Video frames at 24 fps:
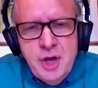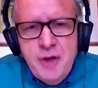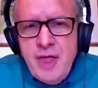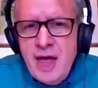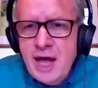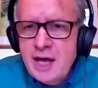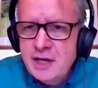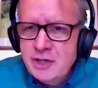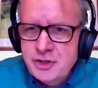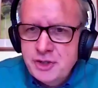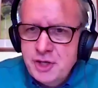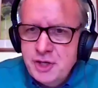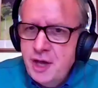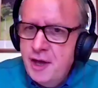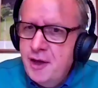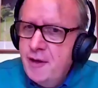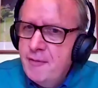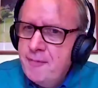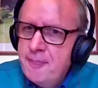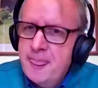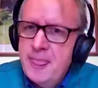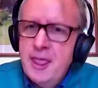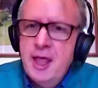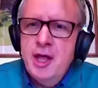that's
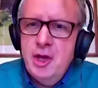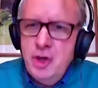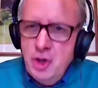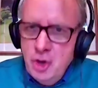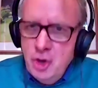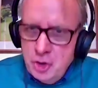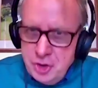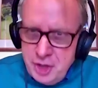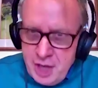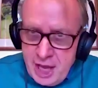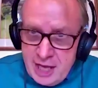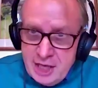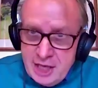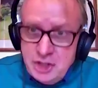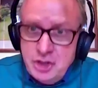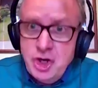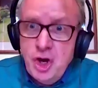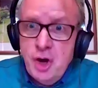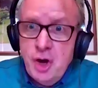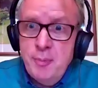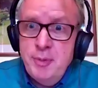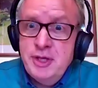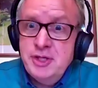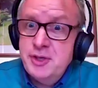um, your day
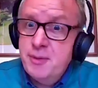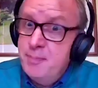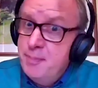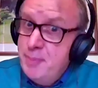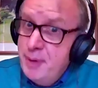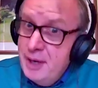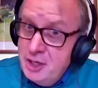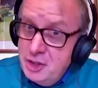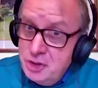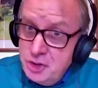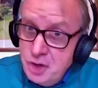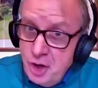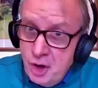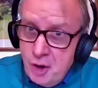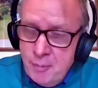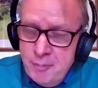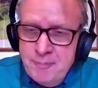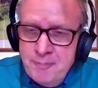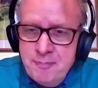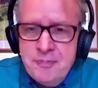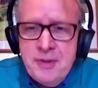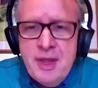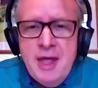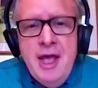job is a big
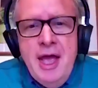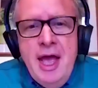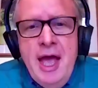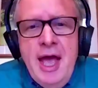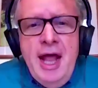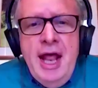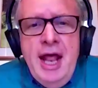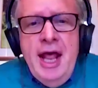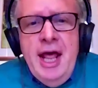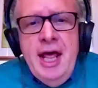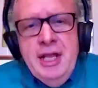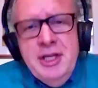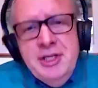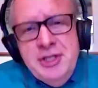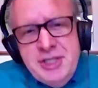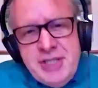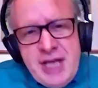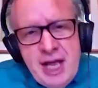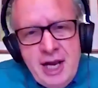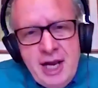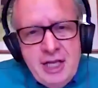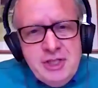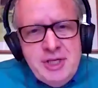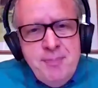job.
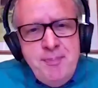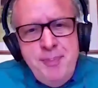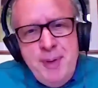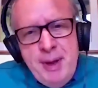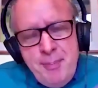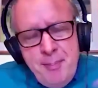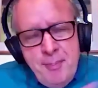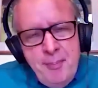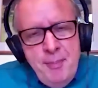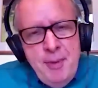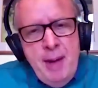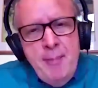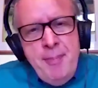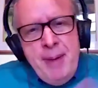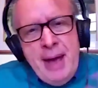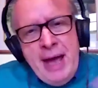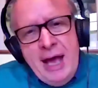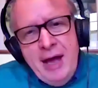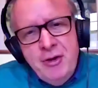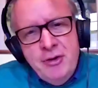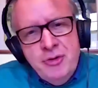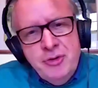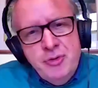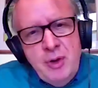Tell us a bit
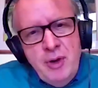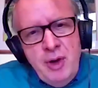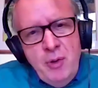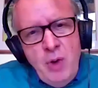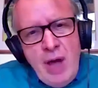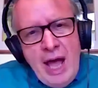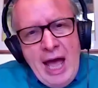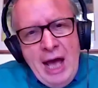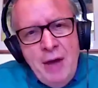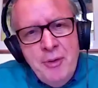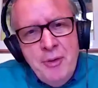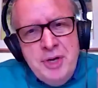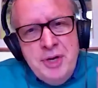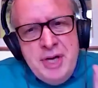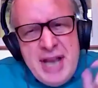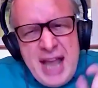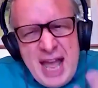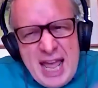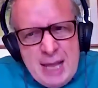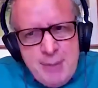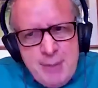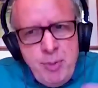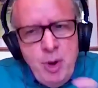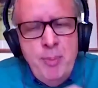about how
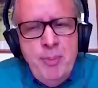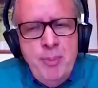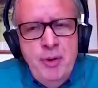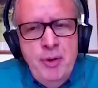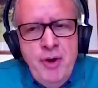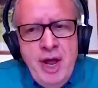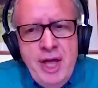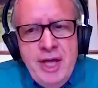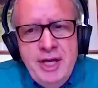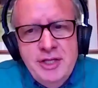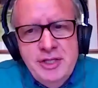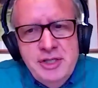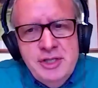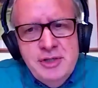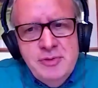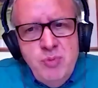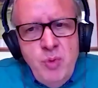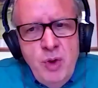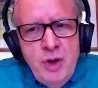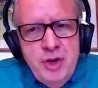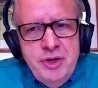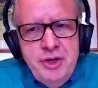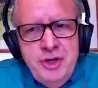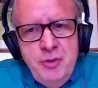NAPE operates.
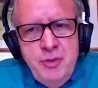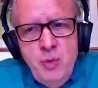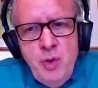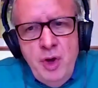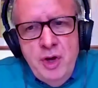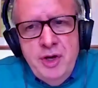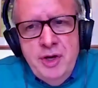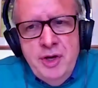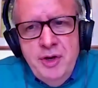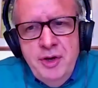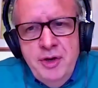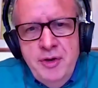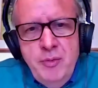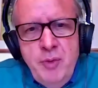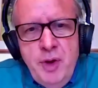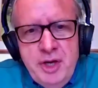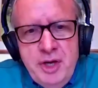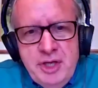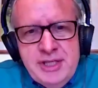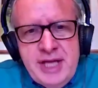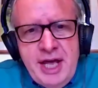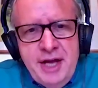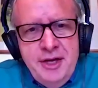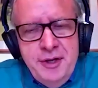What, sure. what what
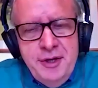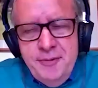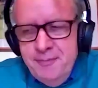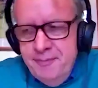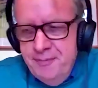does that do?